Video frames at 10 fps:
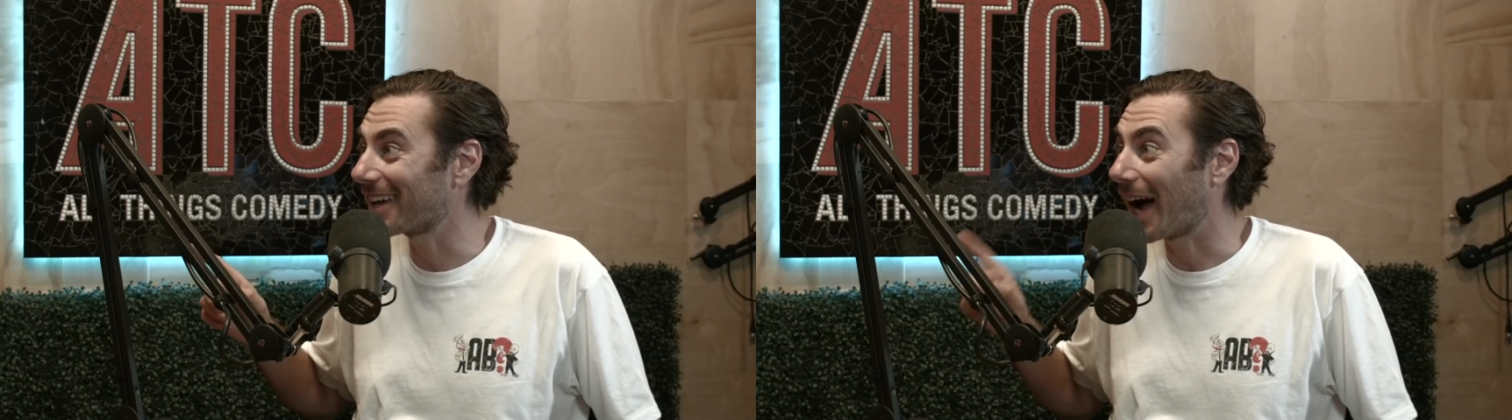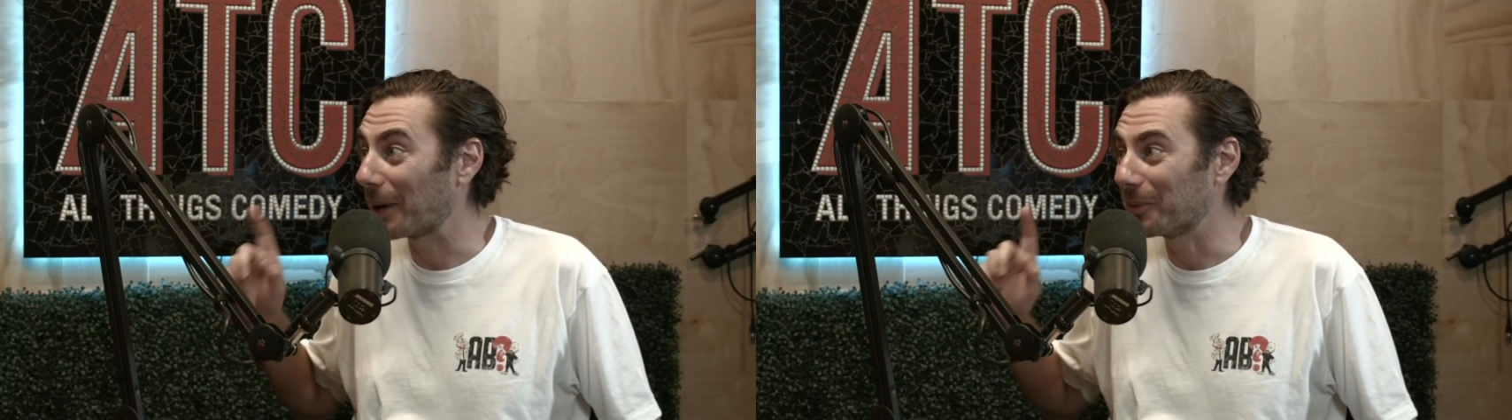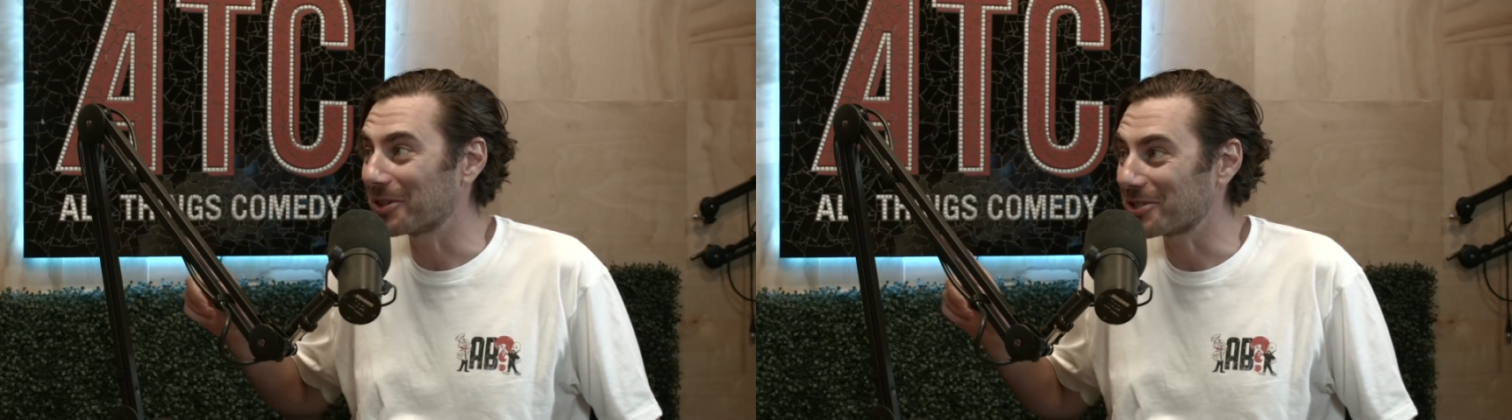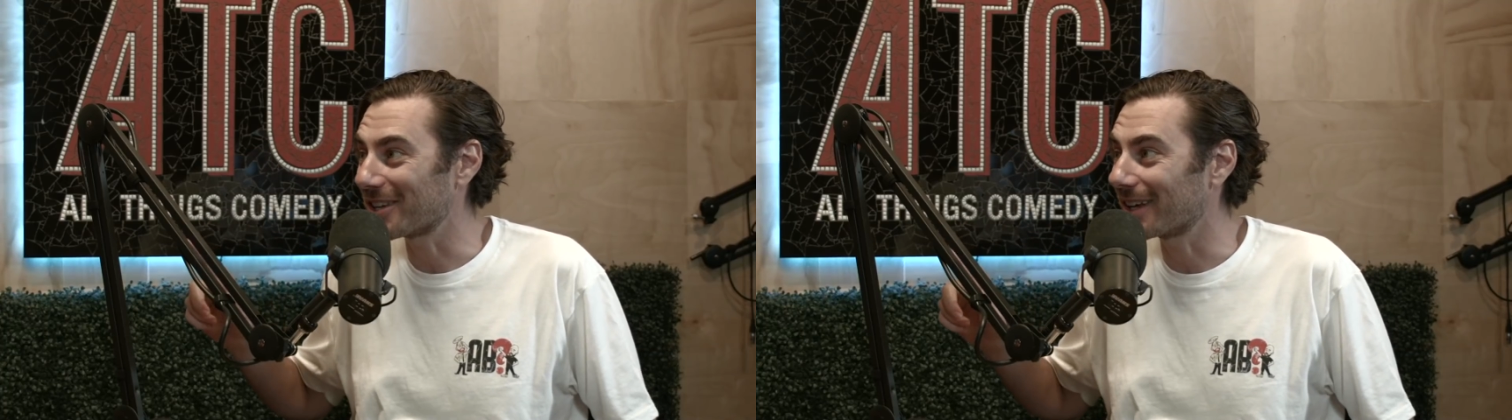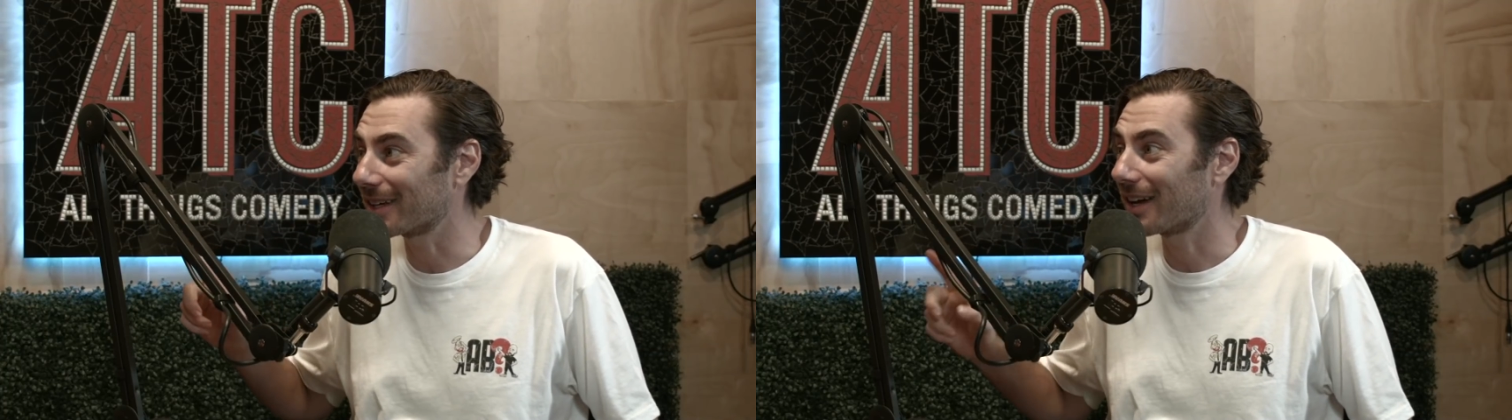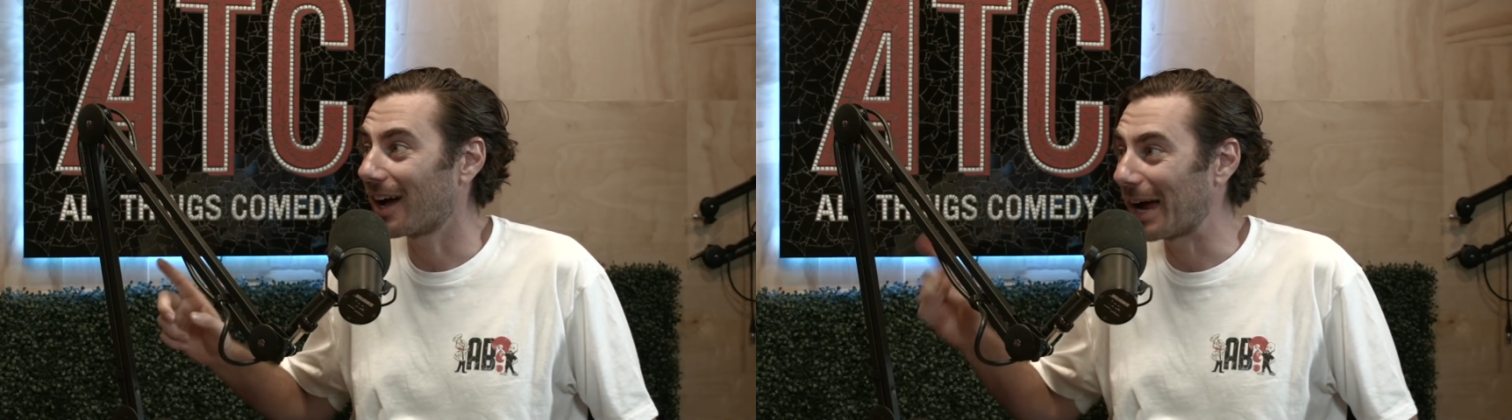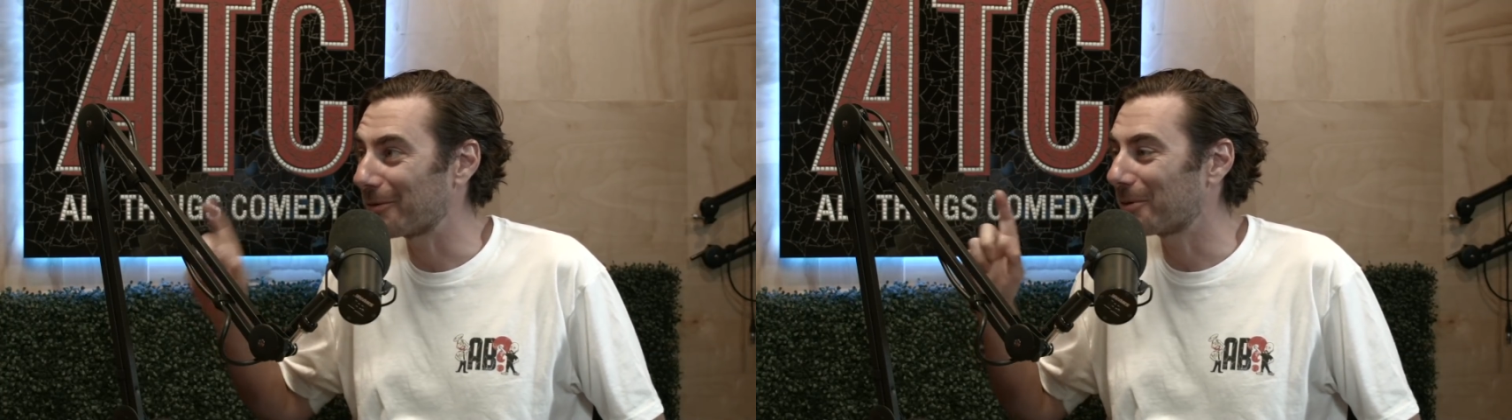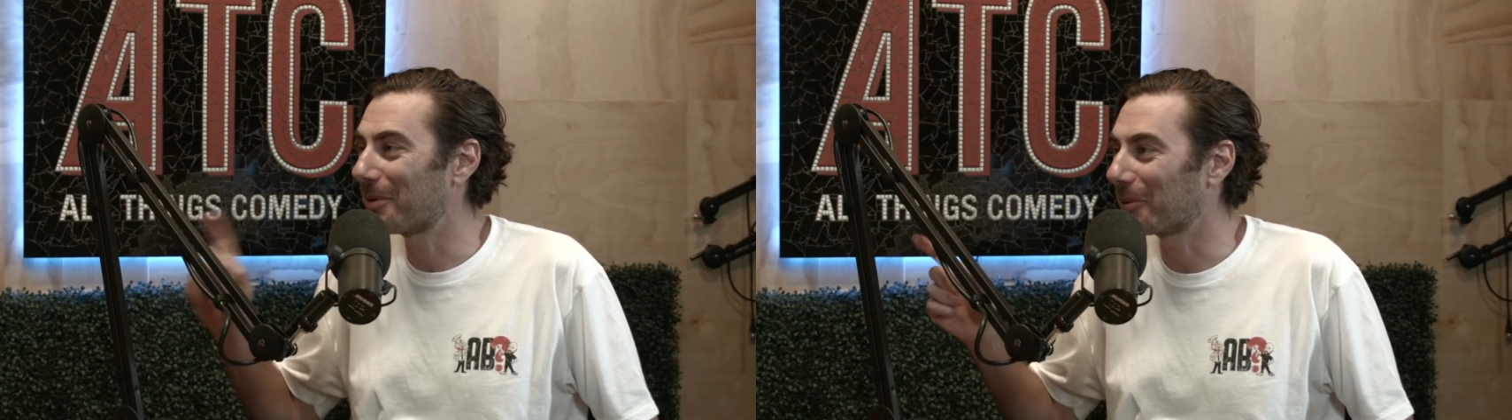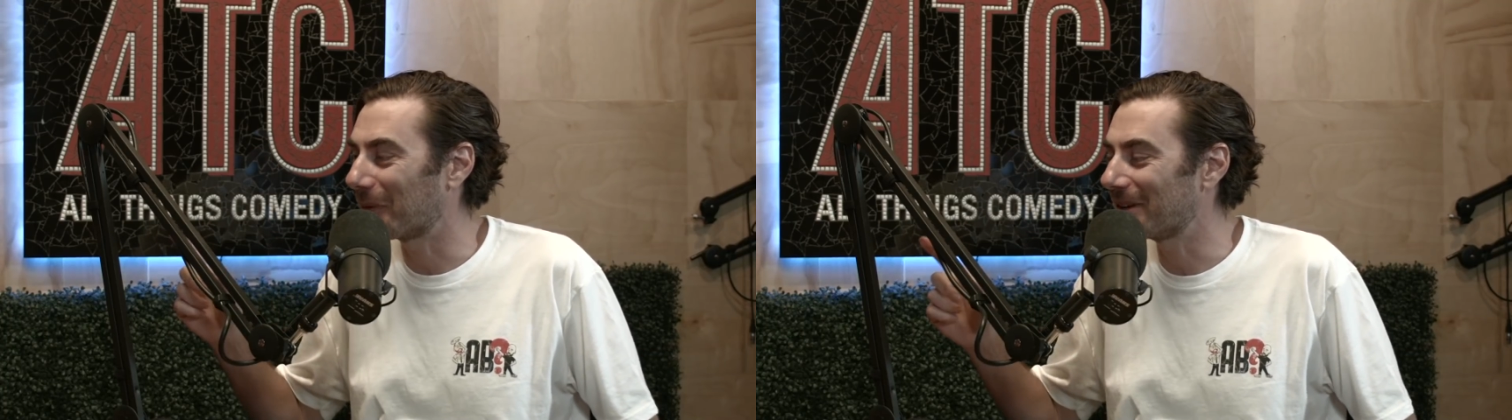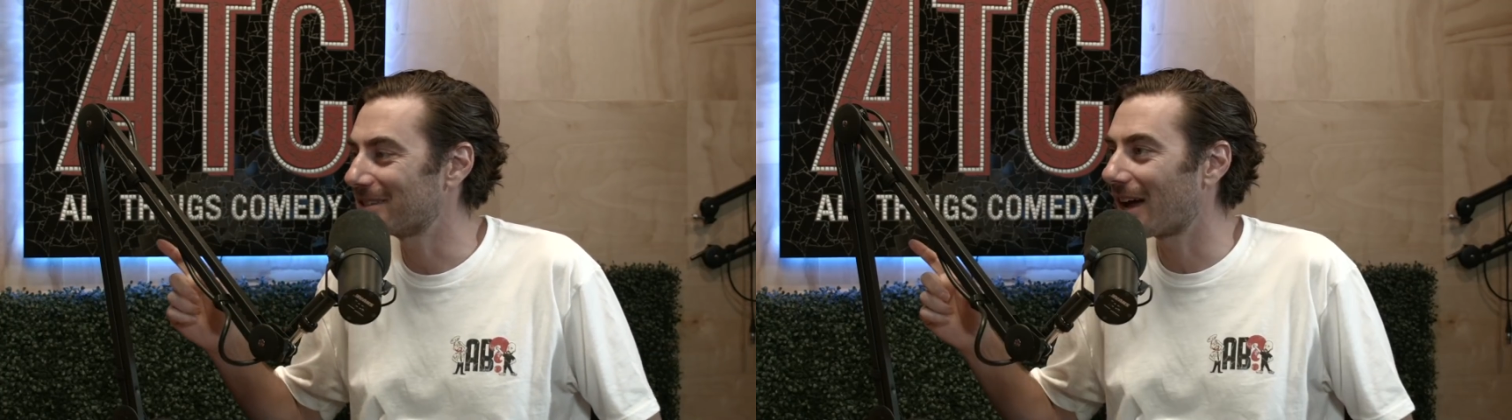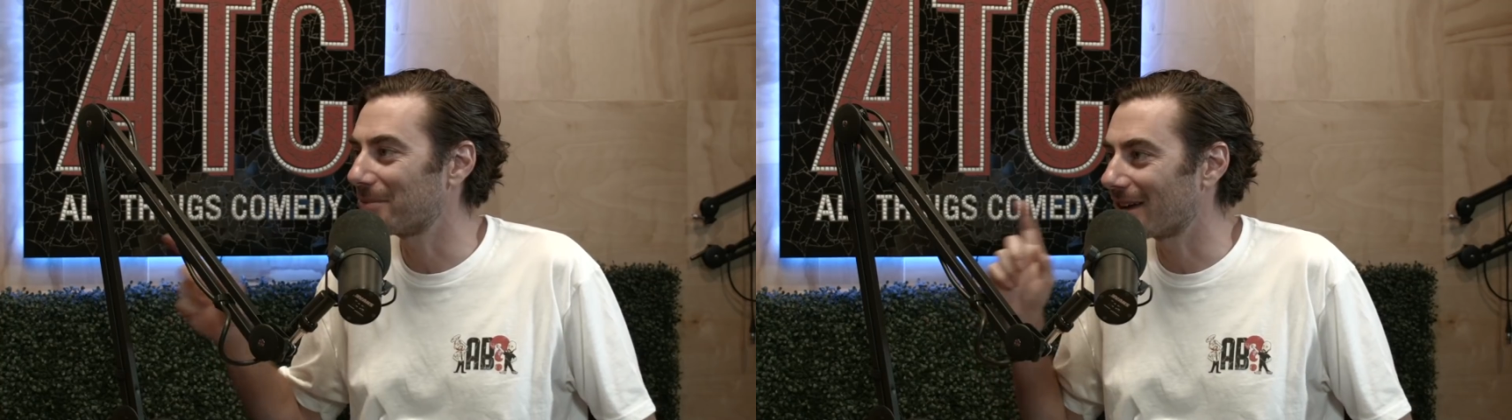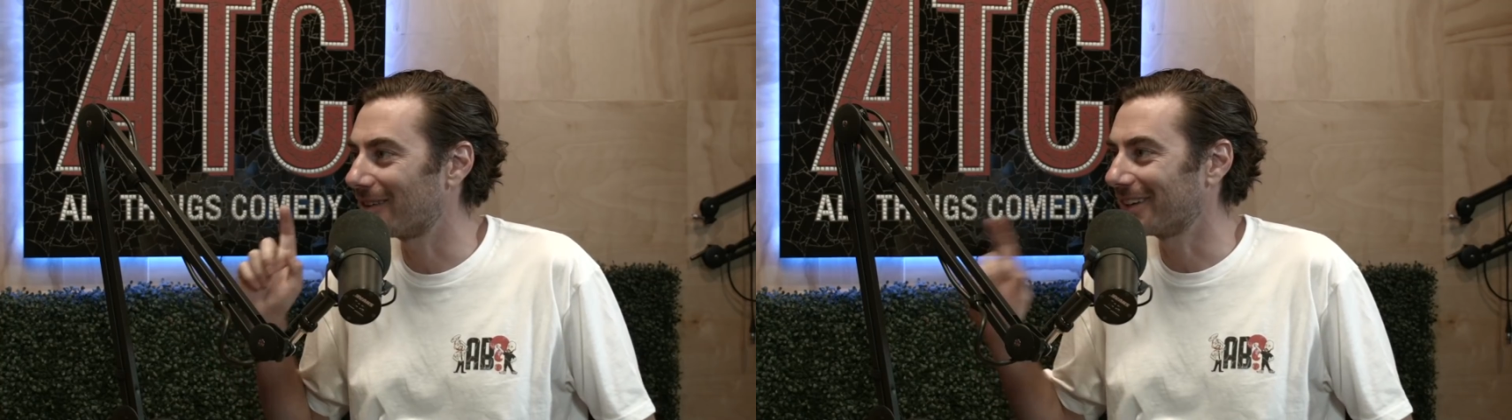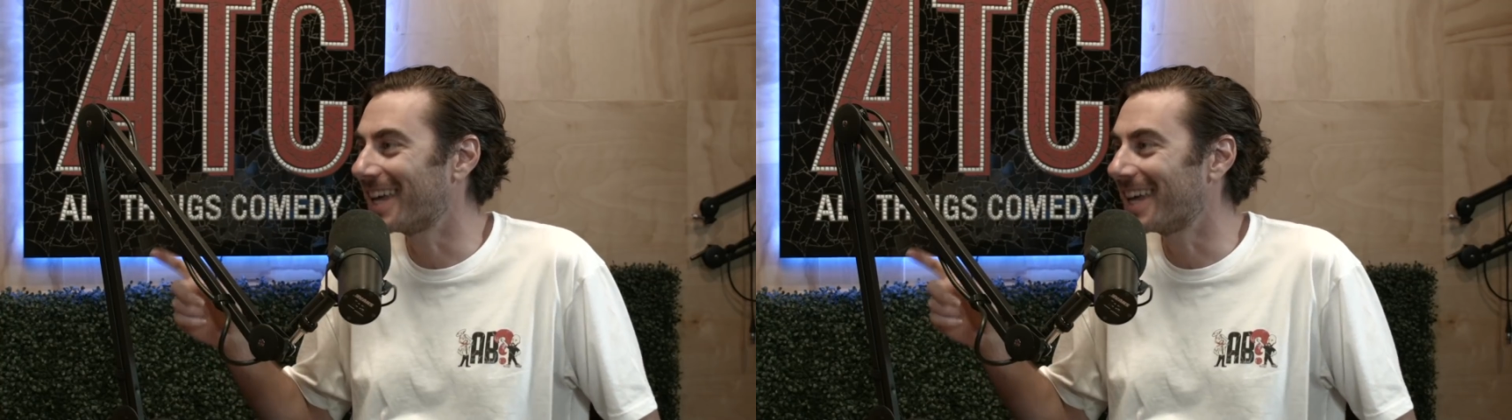will say, I remember one time telling